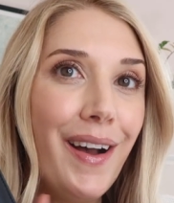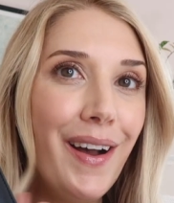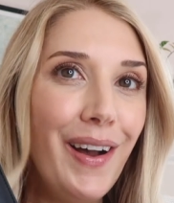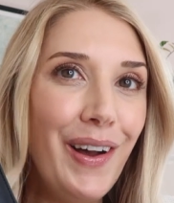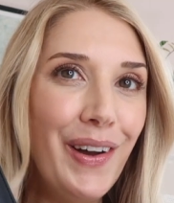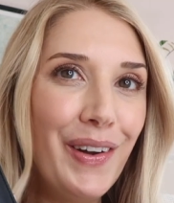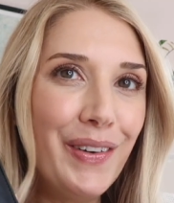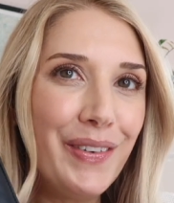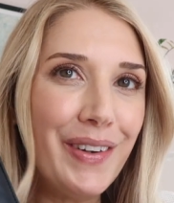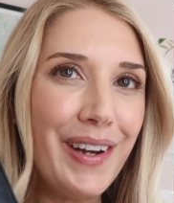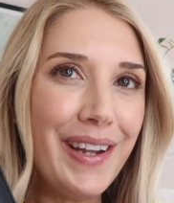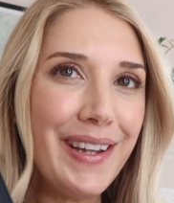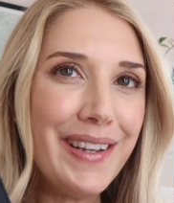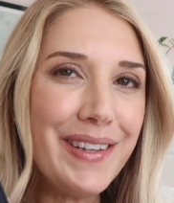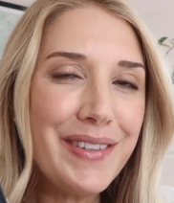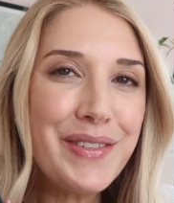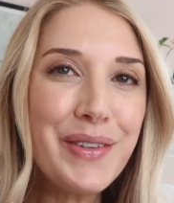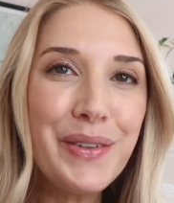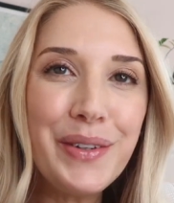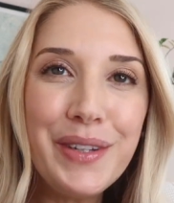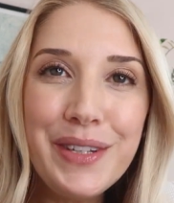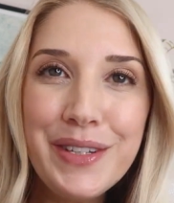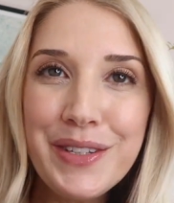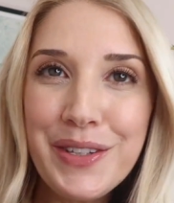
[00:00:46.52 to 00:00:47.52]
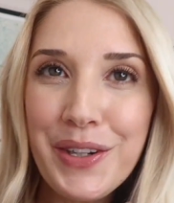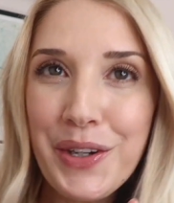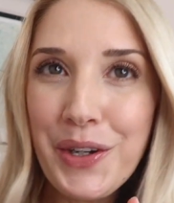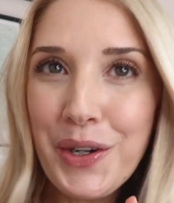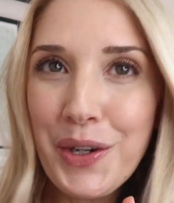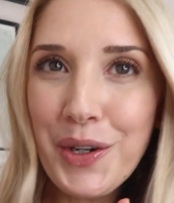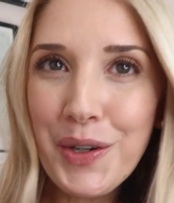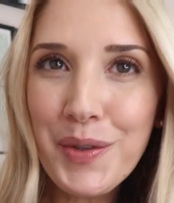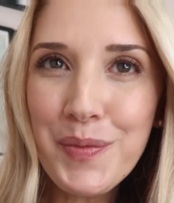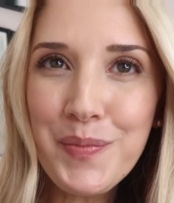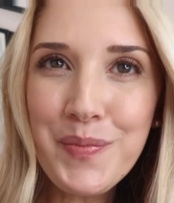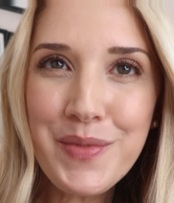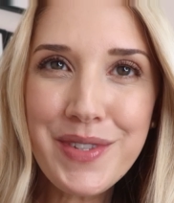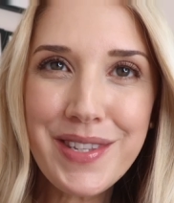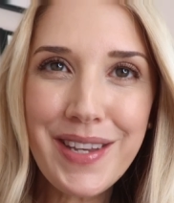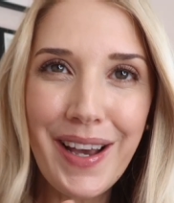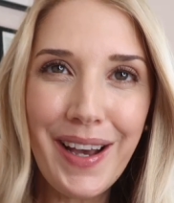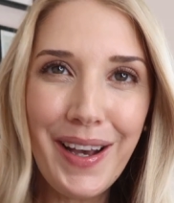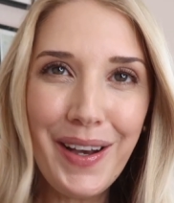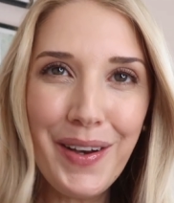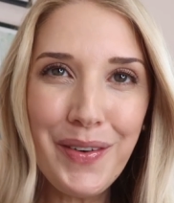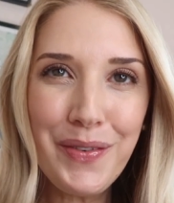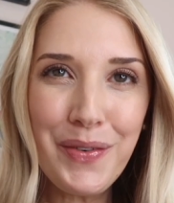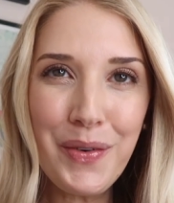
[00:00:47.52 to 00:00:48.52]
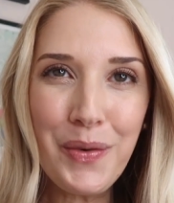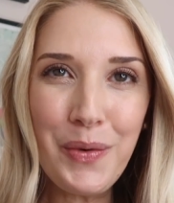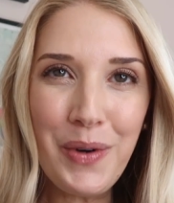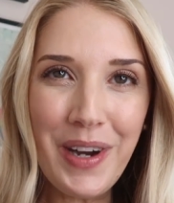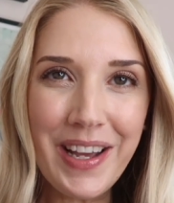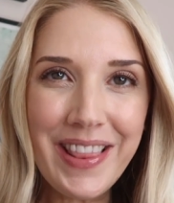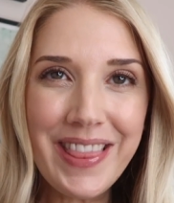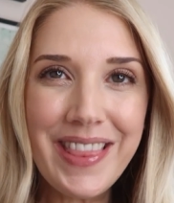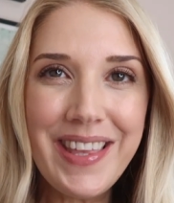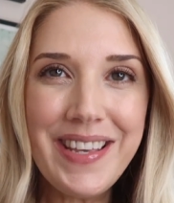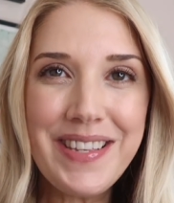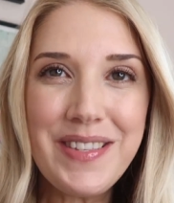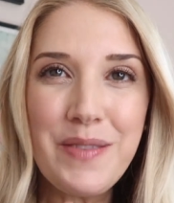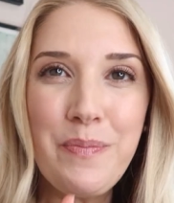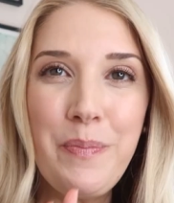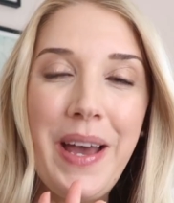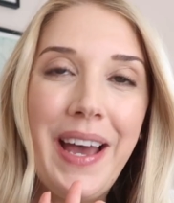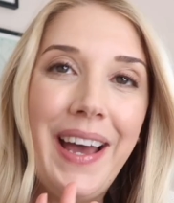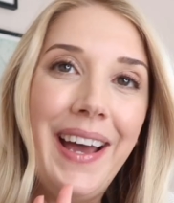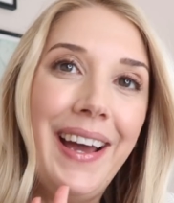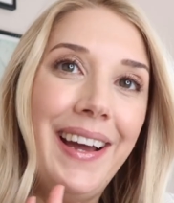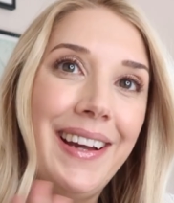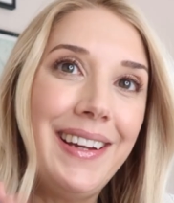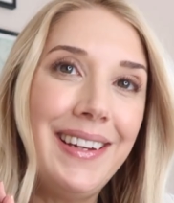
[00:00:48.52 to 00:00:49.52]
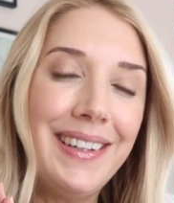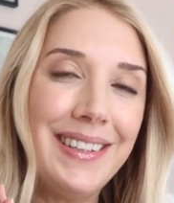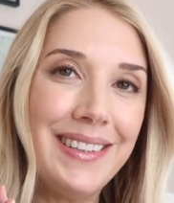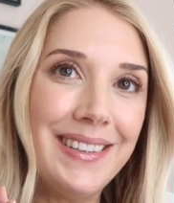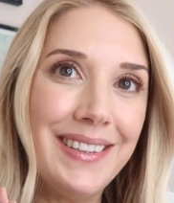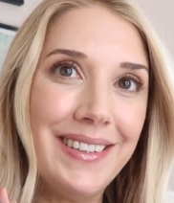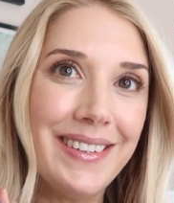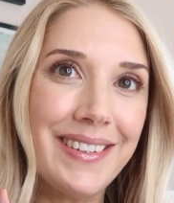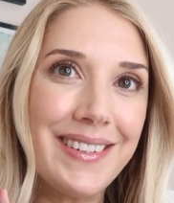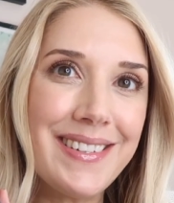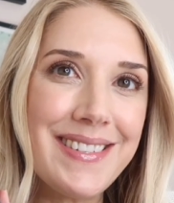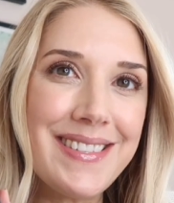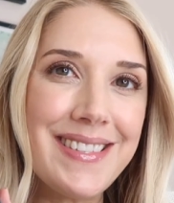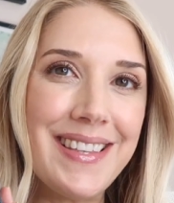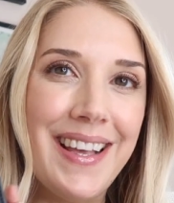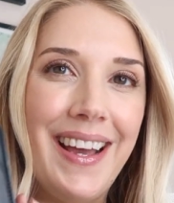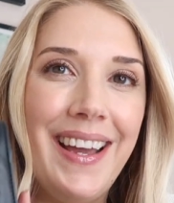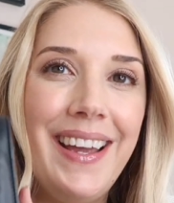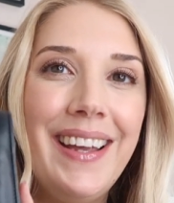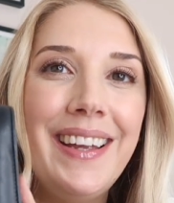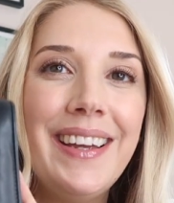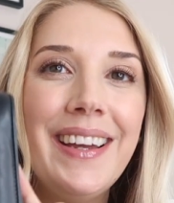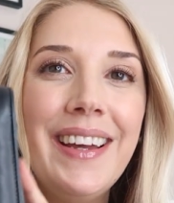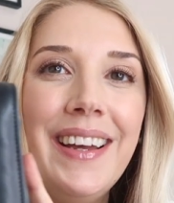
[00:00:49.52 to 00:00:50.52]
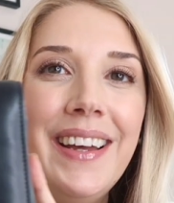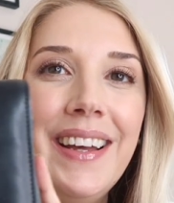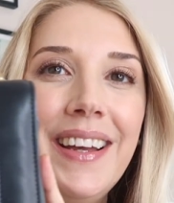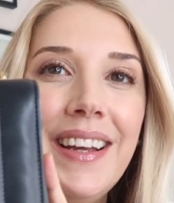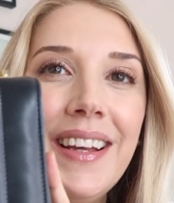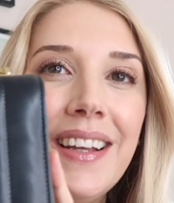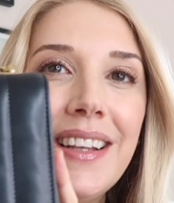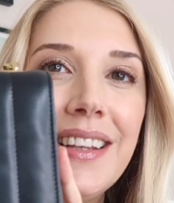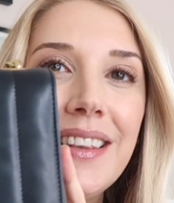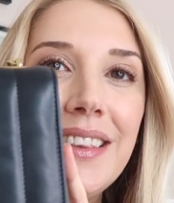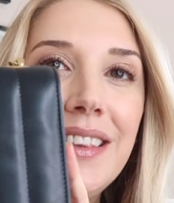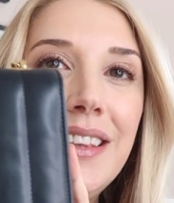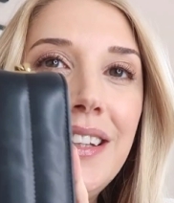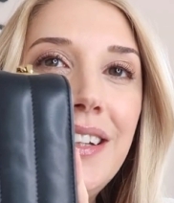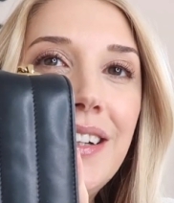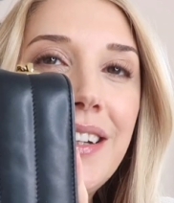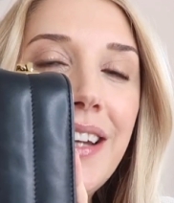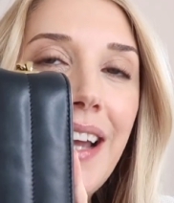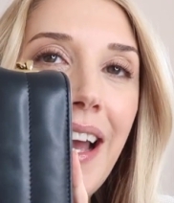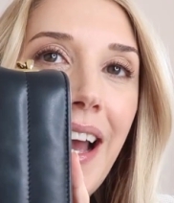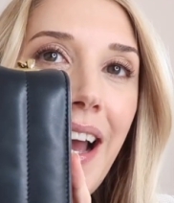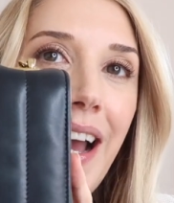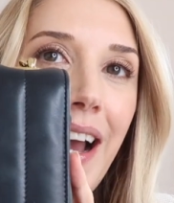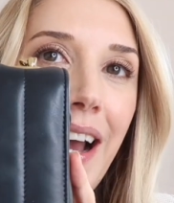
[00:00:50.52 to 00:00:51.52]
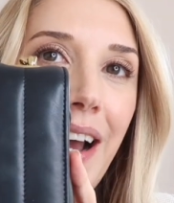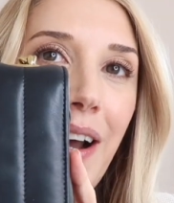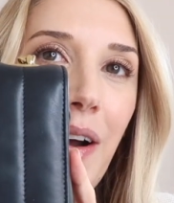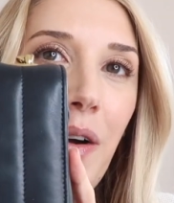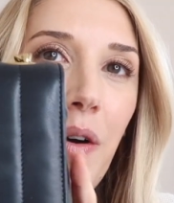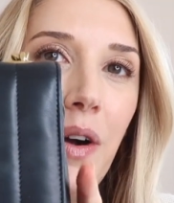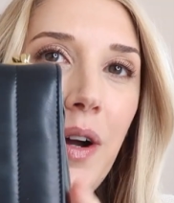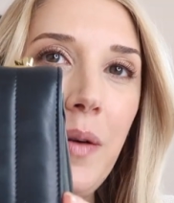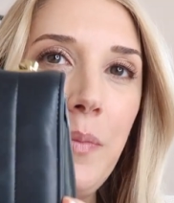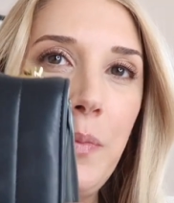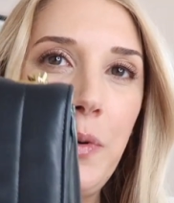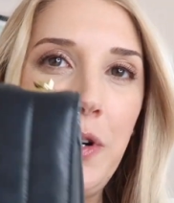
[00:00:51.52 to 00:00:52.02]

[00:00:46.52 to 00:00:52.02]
All right, so in terms of what this bag looks like, look how